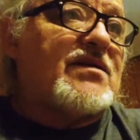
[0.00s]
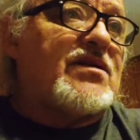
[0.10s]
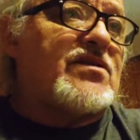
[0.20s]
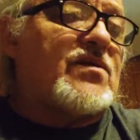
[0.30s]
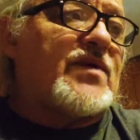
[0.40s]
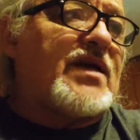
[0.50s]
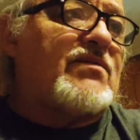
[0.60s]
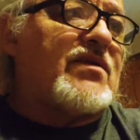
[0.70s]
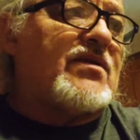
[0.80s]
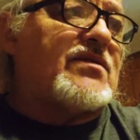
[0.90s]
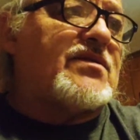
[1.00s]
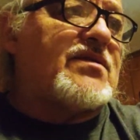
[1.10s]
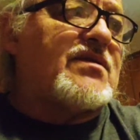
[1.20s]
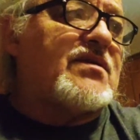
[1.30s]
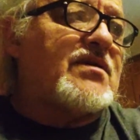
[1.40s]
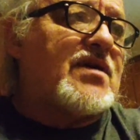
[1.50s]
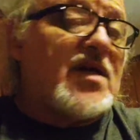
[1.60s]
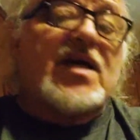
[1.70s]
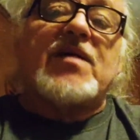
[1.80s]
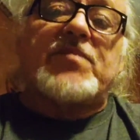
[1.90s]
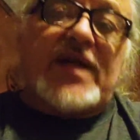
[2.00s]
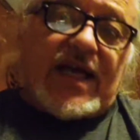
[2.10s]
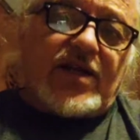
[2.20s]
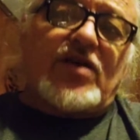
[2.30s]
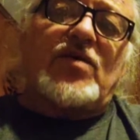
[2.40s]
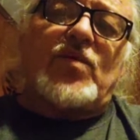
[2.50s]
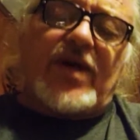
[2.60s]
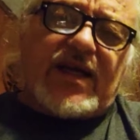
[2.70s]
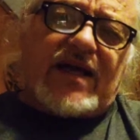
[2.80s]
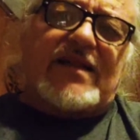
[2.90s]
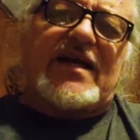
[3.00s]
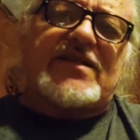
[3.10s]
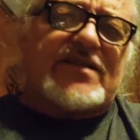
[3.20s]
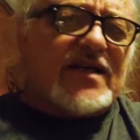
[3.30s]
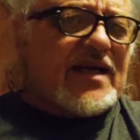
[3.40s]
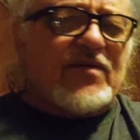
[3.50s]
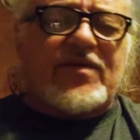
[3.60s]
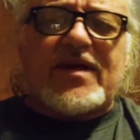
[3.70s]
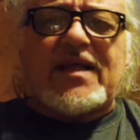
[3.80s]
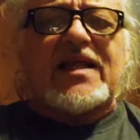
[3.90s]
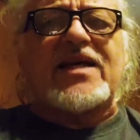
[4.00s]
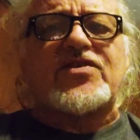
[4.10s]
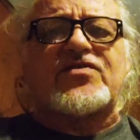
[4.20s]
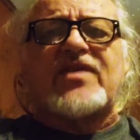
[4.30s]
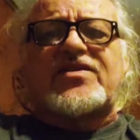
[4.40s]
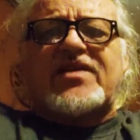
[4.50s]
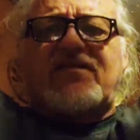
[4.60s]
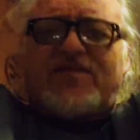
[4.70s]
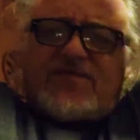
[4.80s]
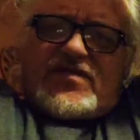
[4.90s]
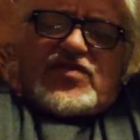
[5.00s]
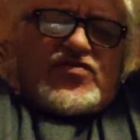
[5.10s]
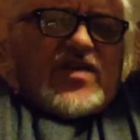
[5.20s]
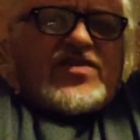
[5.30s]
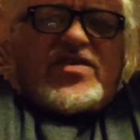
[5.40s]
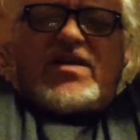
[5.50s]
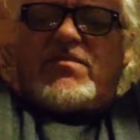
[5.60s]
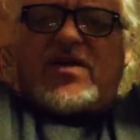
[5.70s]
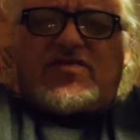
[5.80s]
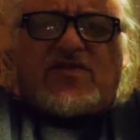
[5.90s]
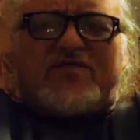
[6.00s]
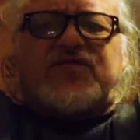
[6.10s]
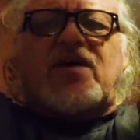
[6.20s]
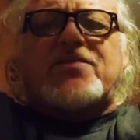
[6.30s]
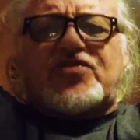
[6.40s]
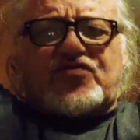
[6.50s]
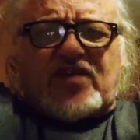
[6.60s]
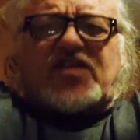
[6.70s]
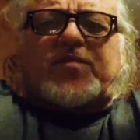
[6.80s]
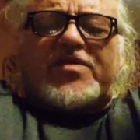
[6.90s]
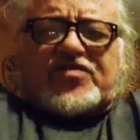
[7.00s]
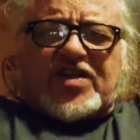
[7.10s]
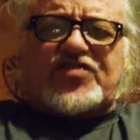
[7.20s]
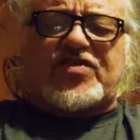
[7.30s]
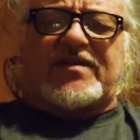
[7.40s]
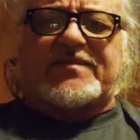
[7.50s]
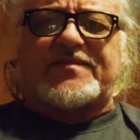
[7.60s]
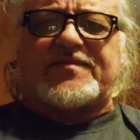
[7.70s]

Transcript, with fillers: Just the way it rolls. But I had a good workout last night. I really like stretch. I'm stretching the muscle from a stretch position.